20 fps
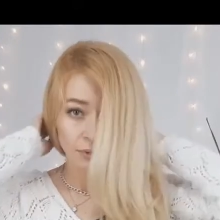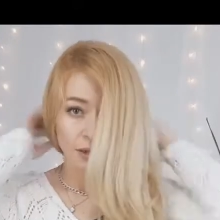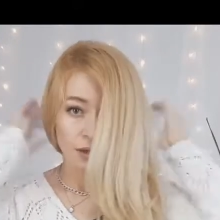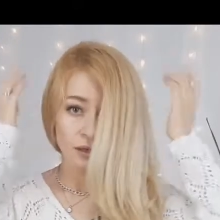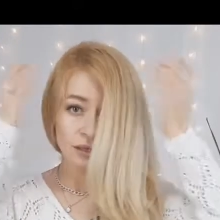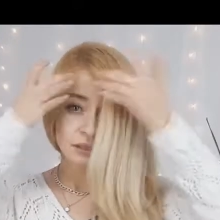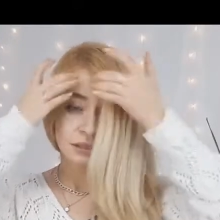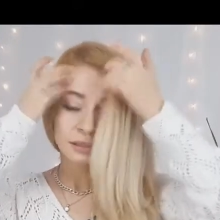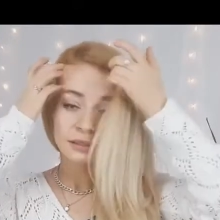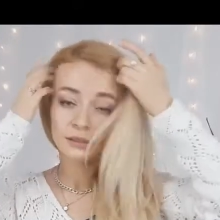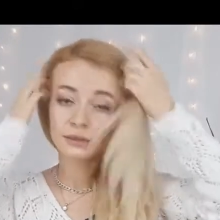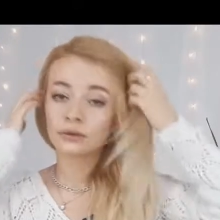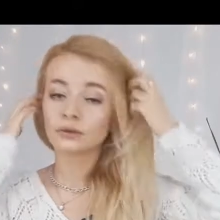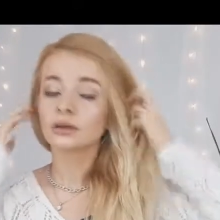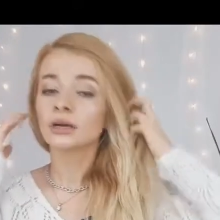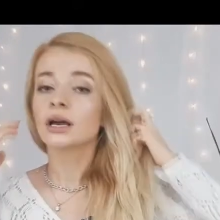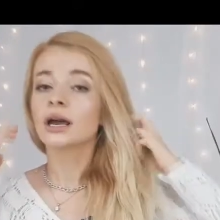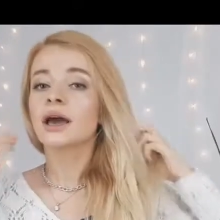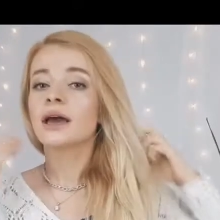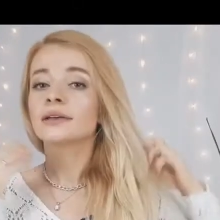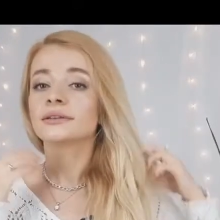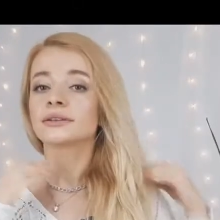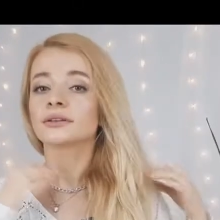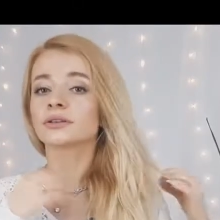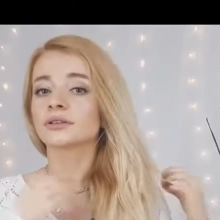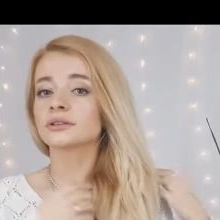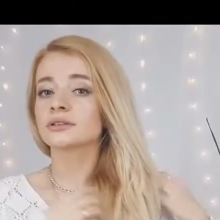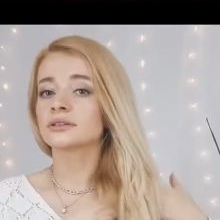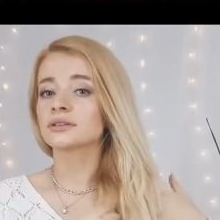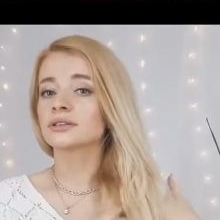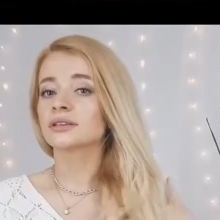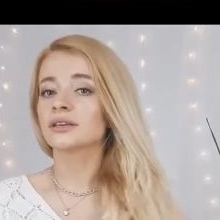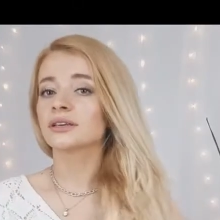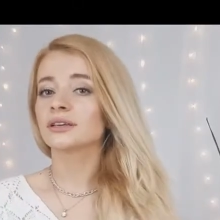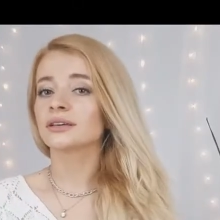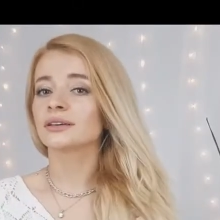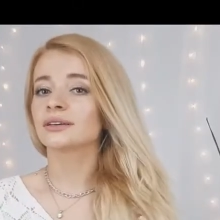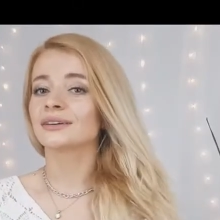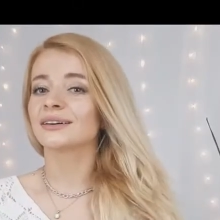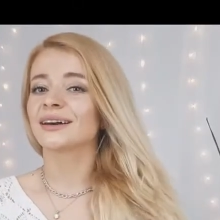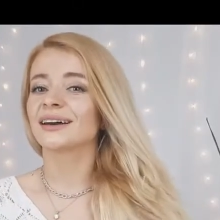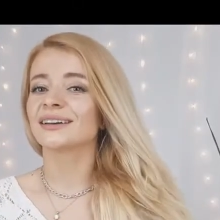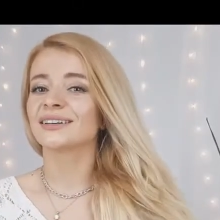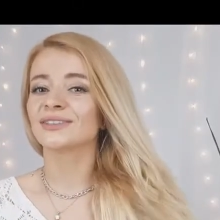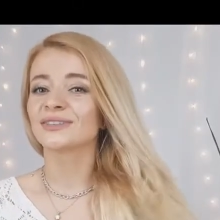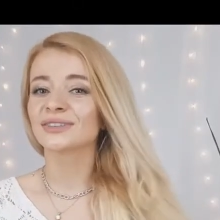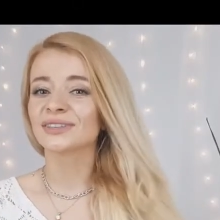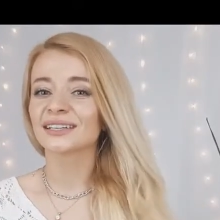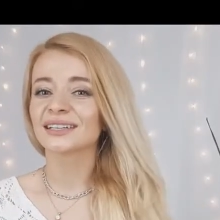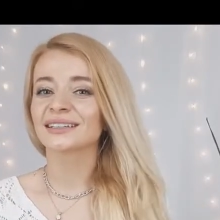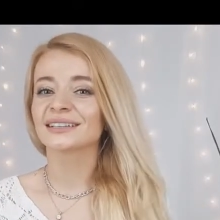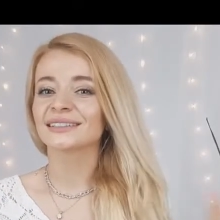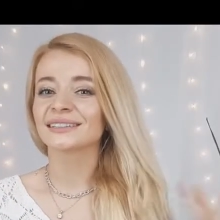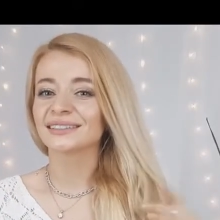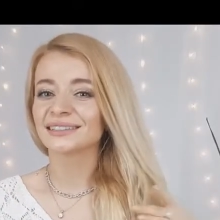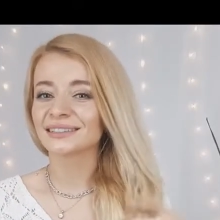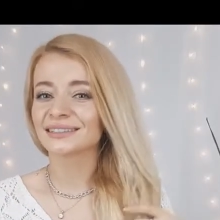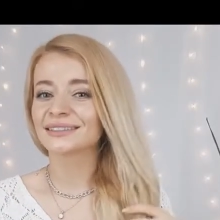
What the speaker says: blonde, so as you can see, you can